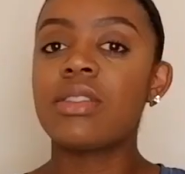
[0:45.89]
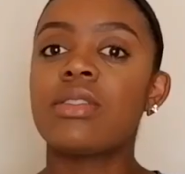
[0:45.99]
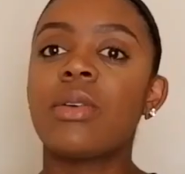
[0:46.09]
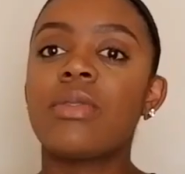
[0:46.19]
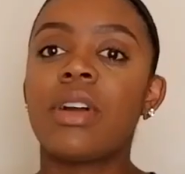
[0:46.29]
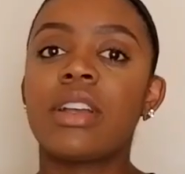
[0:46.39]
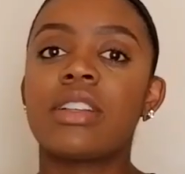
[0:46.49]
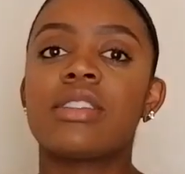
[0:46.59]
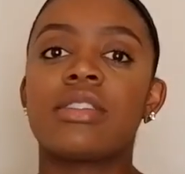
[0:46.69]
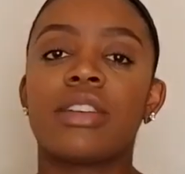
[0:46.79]
So far,
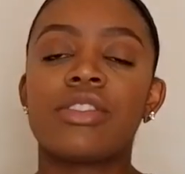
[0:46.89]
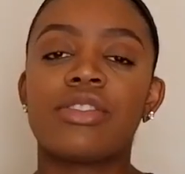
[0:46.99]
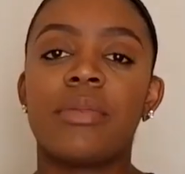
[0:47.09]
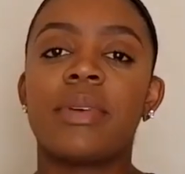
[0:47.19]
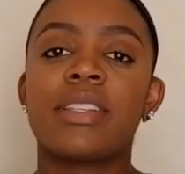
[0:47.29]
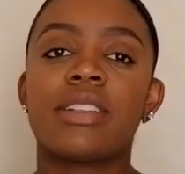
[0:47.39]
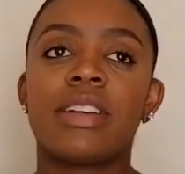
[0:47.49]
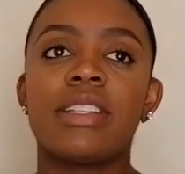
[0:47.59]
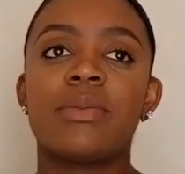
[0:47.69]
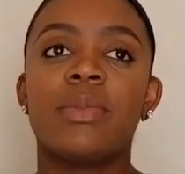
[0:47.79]
this third trimester has